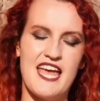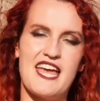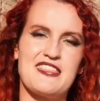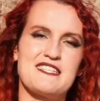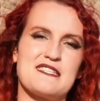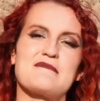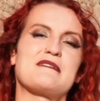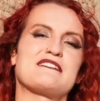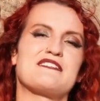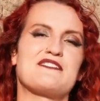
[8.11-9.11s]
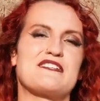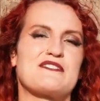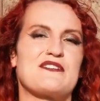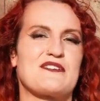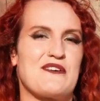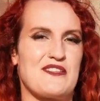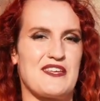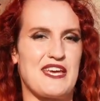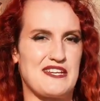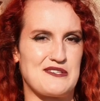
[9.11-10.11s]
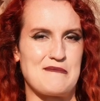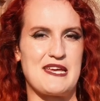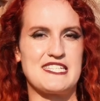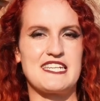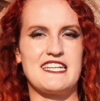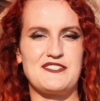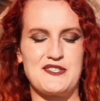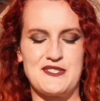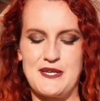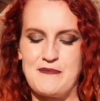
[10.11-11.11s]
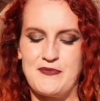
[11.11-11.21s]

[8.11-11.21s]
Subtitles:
And this is my series on Gothic and Romantic literature.